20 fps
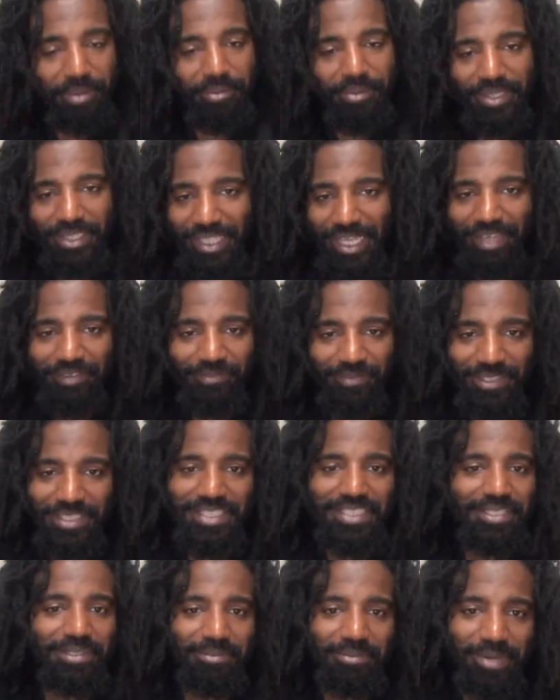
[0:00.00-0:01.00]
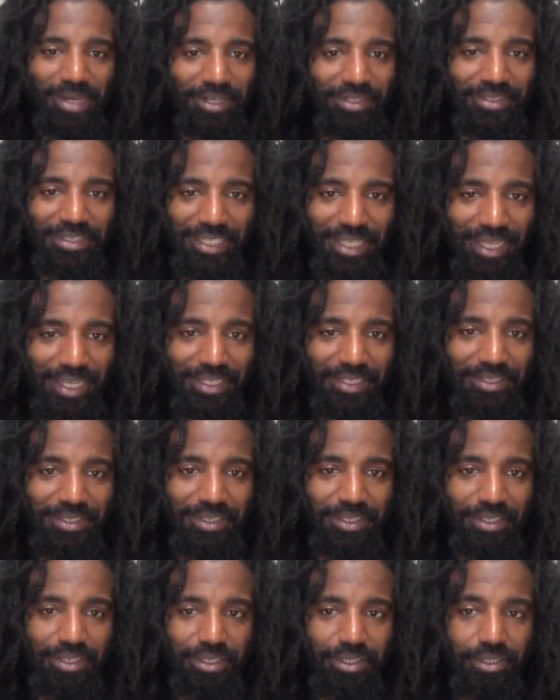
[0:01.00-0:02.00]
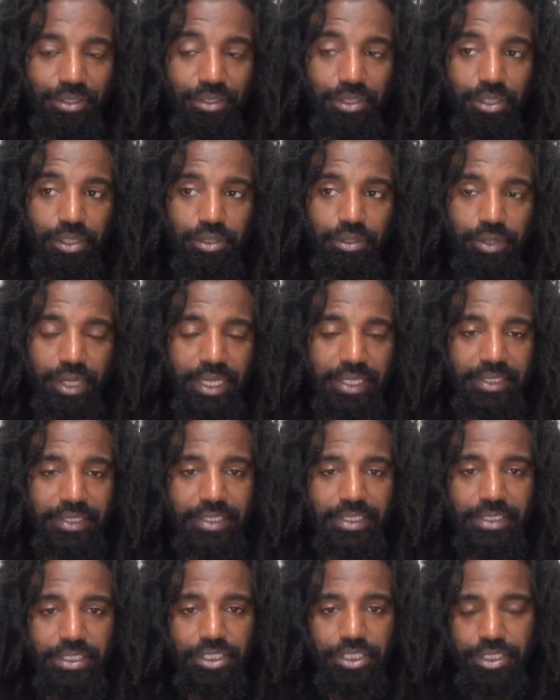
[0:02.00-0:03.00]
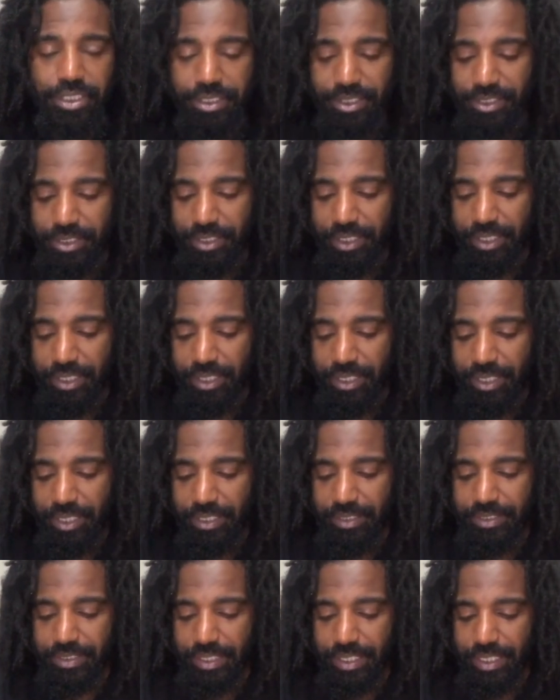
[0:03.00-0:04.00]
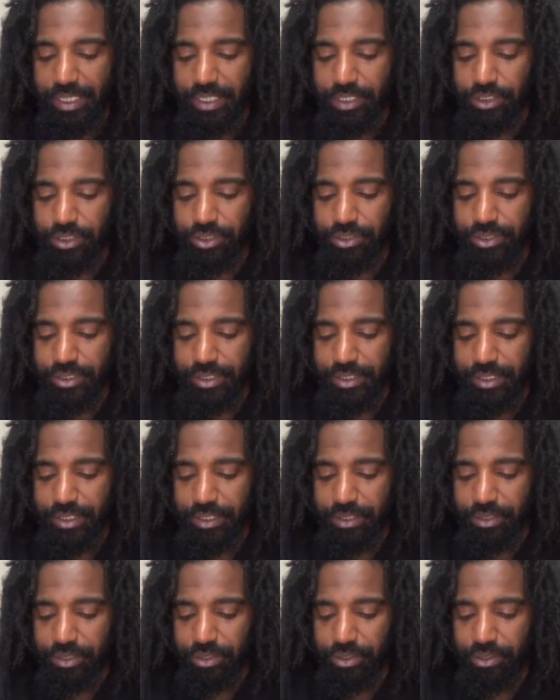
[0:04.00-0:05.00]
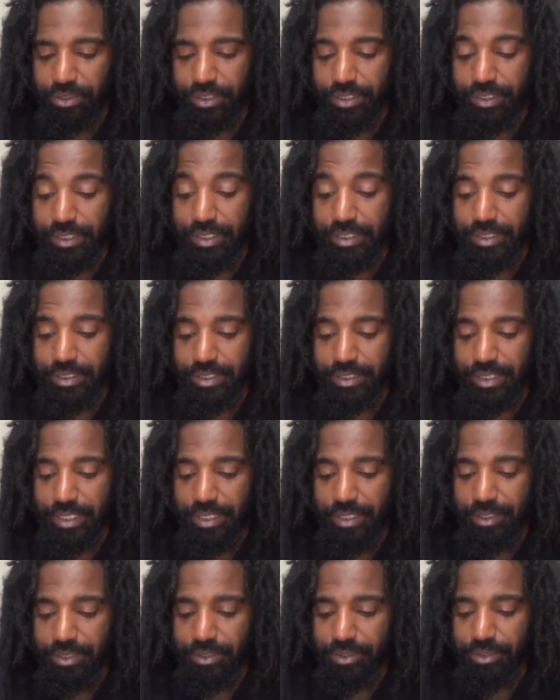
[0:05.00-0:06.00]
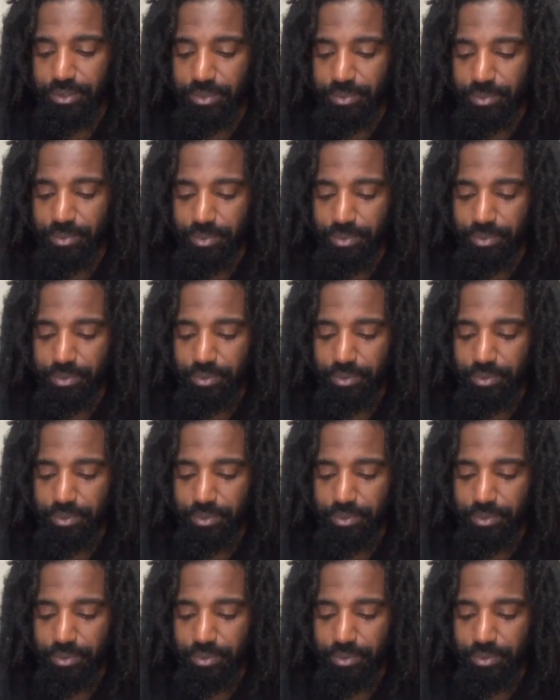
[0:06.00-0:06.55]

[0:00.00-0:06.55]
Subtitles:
But life isn't about that, you know, and it's just, it's interesting in learning these things.